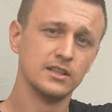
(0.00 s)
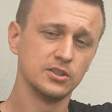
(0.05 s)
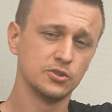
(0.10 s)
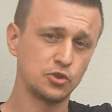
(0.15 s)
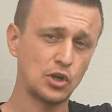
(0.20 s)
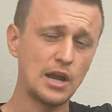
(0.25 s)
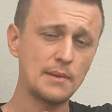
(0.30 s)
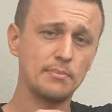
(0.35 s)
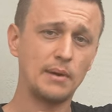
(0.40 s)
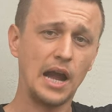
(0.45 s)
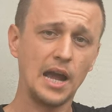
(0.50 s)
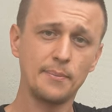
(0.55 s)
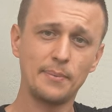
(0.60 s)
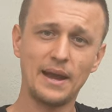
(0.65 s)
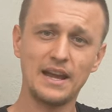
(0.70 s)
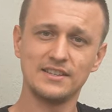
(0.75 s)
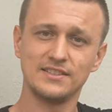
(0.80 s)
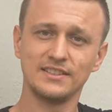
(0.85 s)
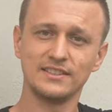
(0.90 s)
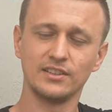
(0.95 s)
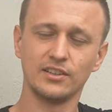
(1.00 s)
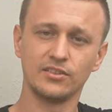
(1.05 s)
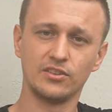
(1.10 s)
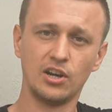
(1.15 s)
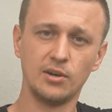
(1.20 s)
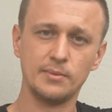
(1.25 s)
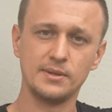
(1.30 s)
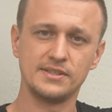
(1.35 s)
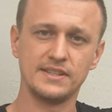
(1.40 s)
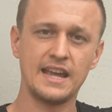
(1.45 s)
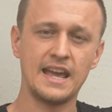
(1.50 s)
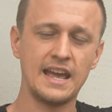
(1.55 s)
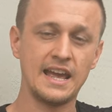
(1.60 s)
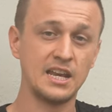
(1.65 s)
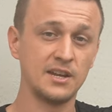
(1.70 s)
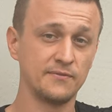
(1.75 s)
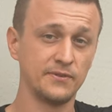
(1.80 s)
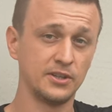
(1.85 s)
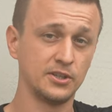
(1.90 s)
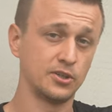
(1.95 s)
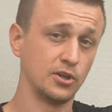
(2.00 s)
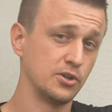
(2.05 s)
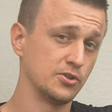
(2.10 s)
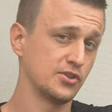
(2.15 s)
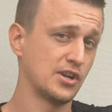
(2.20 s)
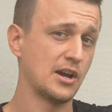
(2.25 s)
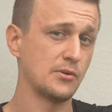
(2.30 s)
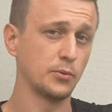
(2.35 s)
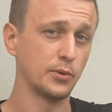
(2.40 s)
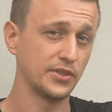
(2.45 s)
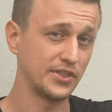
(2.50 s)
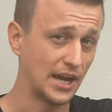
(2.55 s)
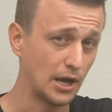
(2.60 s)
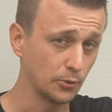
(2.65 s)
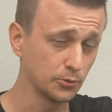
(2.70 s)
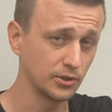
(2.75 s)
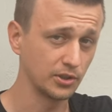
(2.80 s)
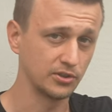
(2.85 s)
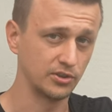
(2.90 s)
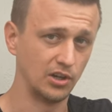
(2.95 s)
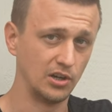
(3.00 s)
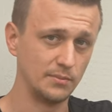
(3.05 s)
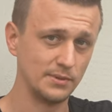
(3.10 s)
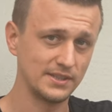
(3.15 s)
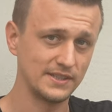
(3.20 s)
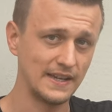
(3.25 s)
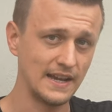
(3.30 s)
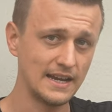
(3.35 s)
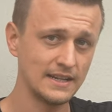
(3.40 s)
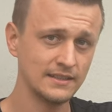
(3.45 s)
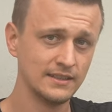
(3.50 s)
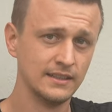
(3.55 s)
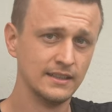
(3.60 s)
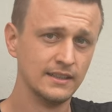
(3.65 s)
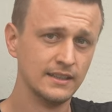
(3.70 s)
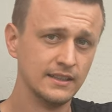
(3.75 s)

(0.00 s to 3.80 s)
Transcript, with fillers: Try bypassing the thermostat, and if it turns on without the thermostat,